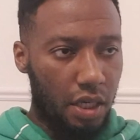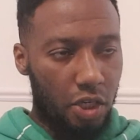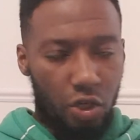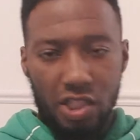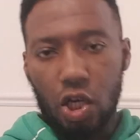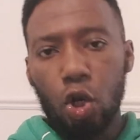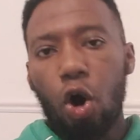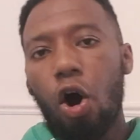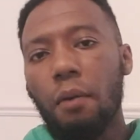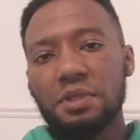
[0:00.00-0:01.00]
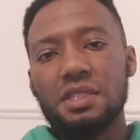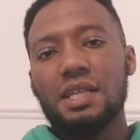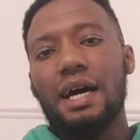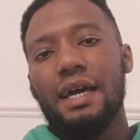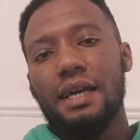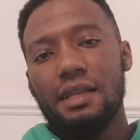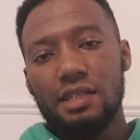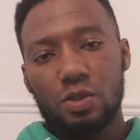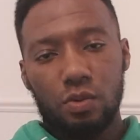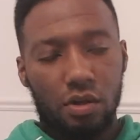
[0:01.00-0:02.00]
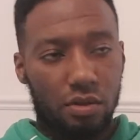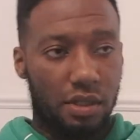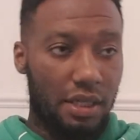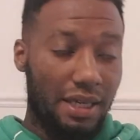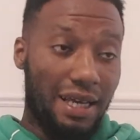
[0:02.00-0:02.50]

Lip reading: You know, there's a lot of options out here in this world.